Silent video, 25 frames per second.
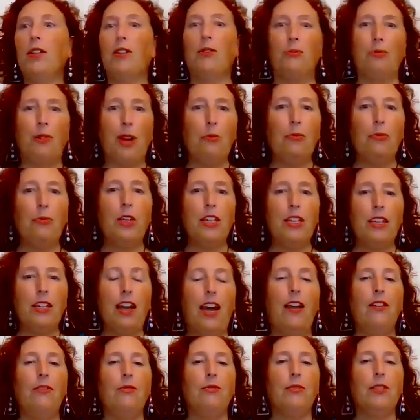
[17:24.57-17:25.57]
when we
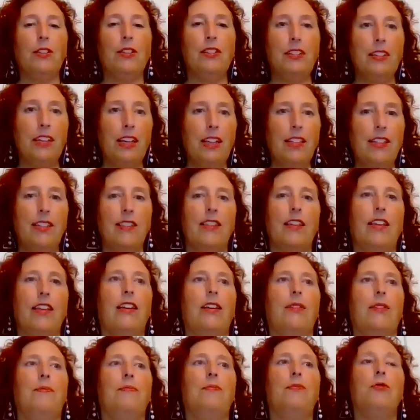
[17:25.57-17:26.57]
can release
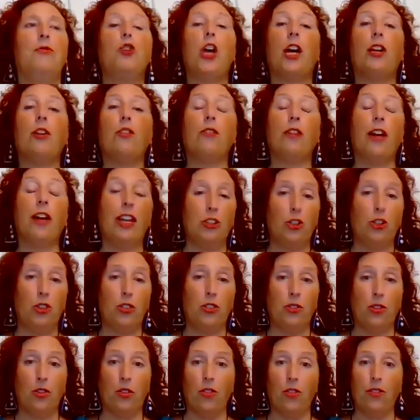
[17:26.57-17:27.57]
the
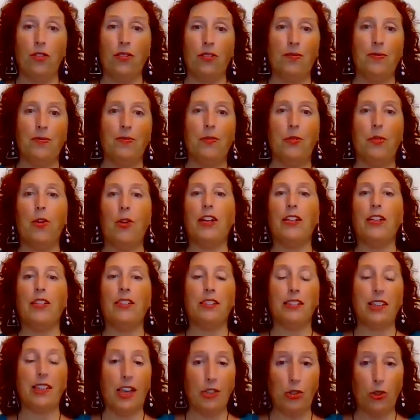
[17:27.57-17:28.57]
generational or
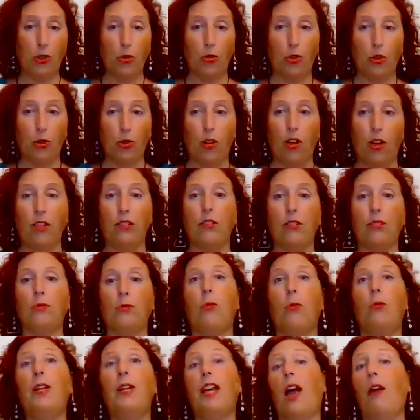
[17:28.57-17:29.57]
ancestral struggle,
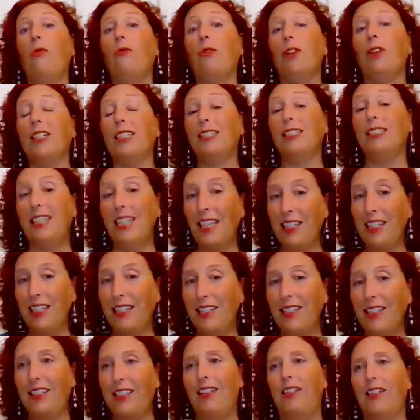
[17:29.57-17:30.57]
when we can
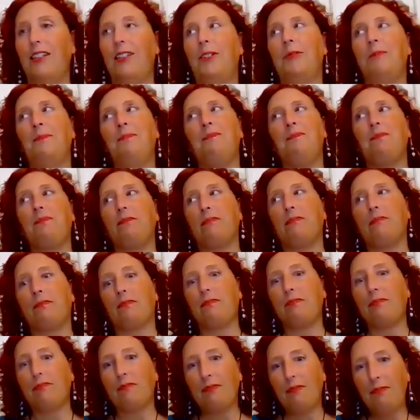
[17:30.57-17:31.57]
release
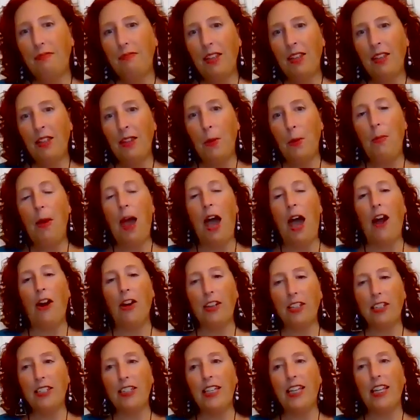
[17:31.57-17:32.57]
the
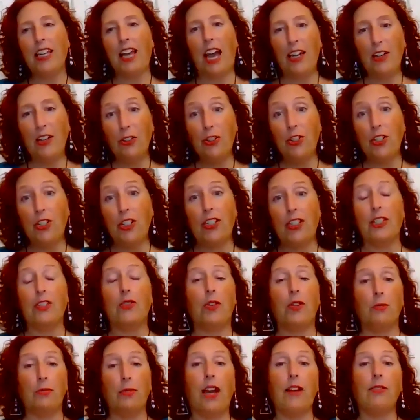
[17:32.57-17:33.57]
parasitic energies
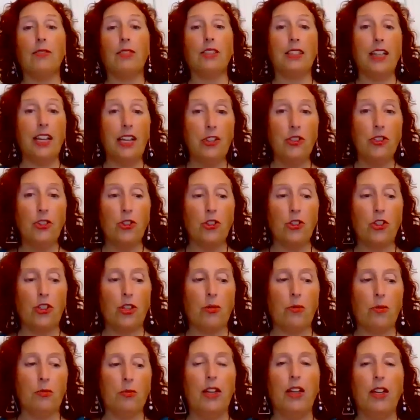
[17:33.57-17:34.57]
from that
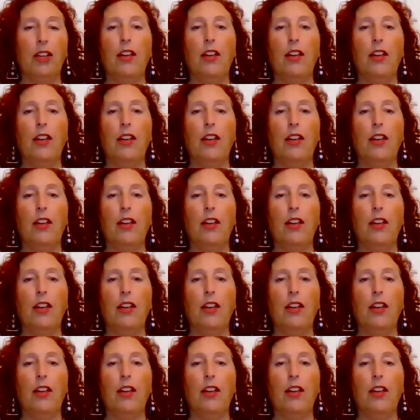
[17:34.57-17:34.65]
relationship,